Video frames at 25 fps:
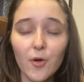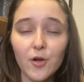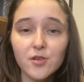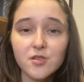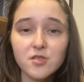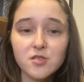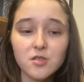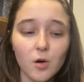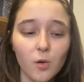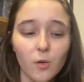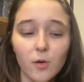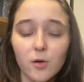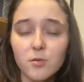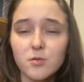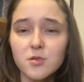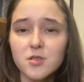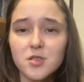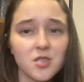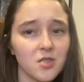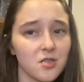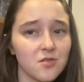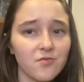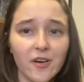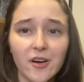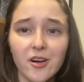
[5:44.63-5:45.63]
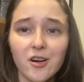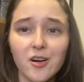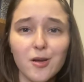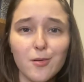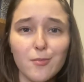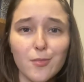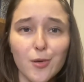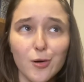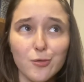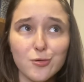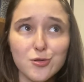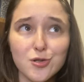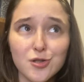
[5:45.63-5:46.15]
so it was just very
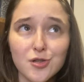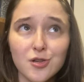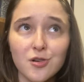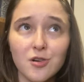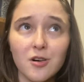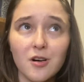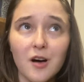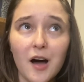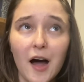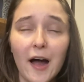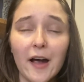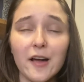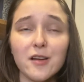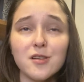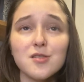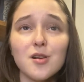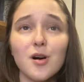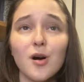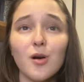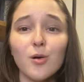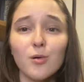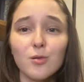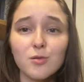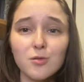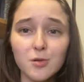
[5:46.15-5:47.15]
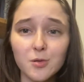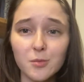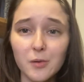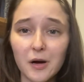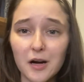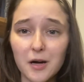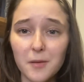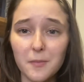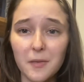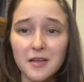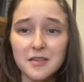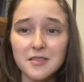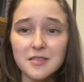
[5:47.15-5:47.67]
emotional. I totally
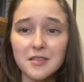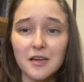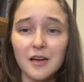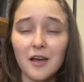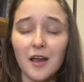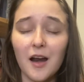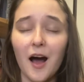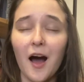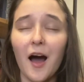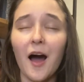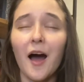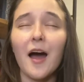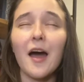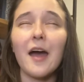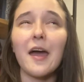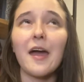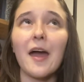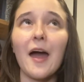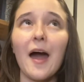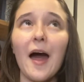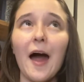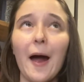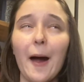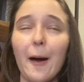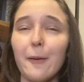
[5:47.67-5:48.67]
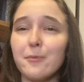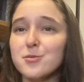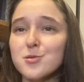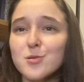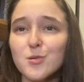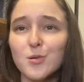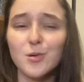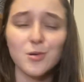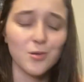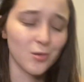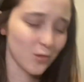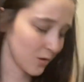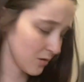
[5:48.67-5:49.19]
recommend it. I
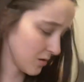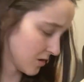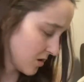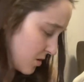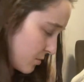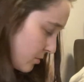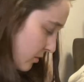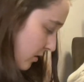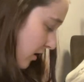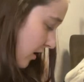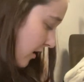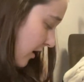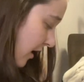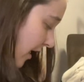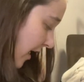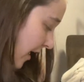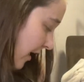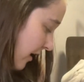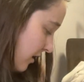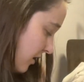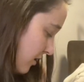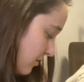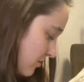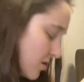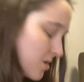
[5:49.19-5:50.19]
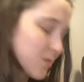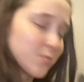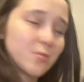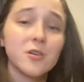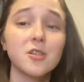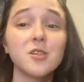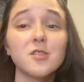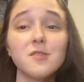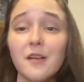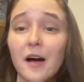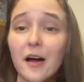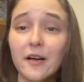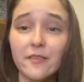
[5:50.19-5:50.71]
absolutely adored this book. I gave this
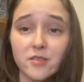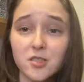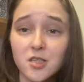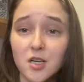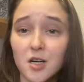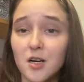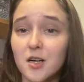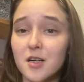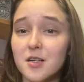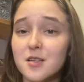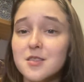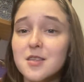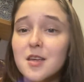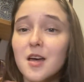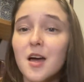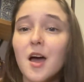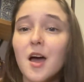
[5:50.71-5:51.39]
book 5 stars.